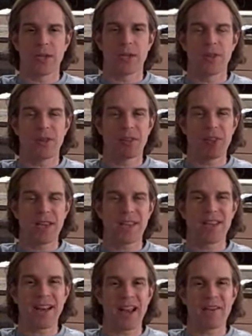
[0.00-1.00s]
And the thing
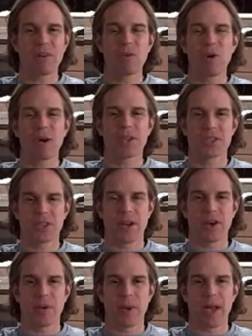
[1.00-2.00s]
that everyone is
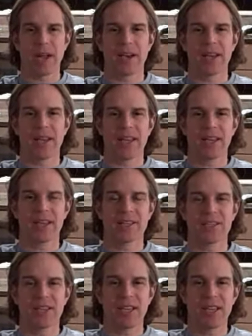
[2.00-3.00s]
scared about
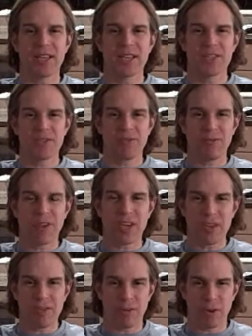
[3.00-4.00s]
is is
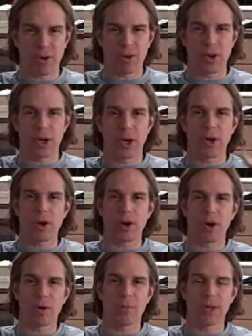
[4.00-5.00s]
fever going to
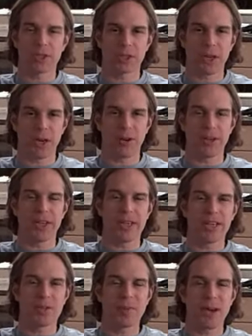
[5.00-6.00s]
harm my child?
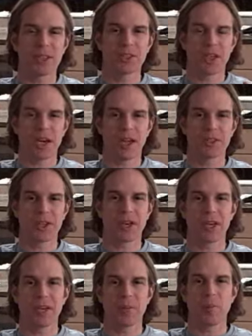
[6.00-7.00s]
Is my child going
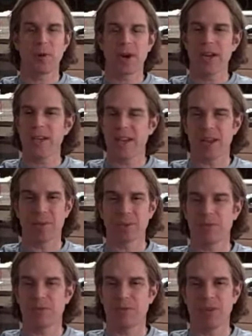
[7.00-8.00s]
to get brain damage
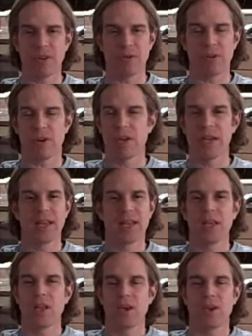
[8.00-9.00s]
from fever?
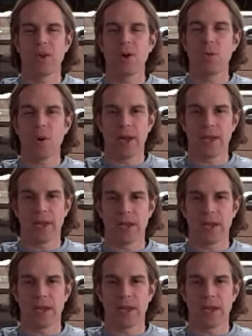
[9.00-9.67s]
No way.